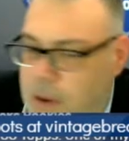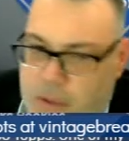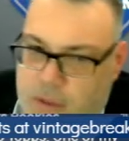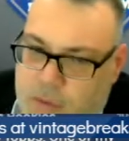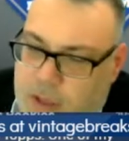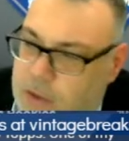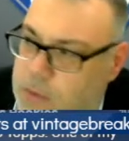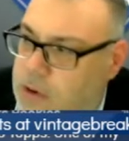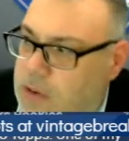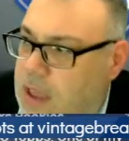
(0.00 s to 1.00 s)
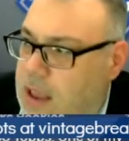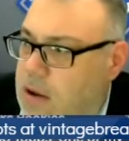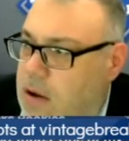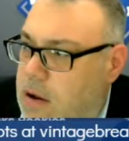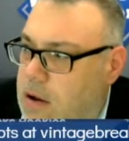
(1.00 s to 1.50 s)
Spare with us, fellas. We're just
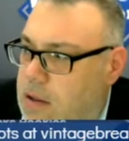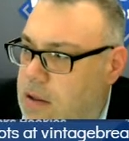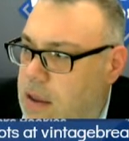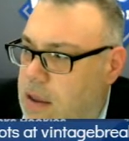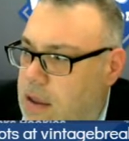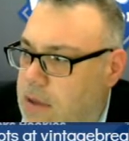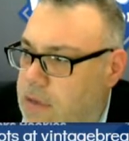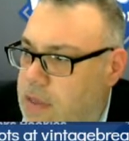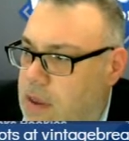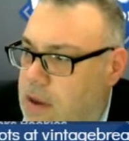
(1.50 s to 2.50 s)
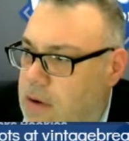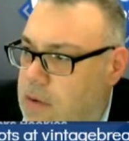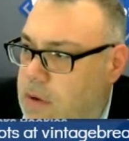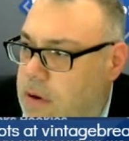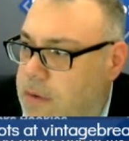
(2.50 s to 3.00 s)
getting all the everything
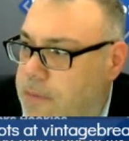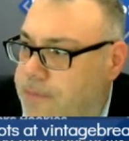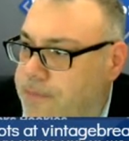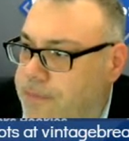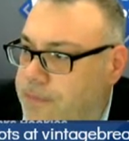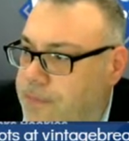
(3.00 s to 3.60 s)
here in order.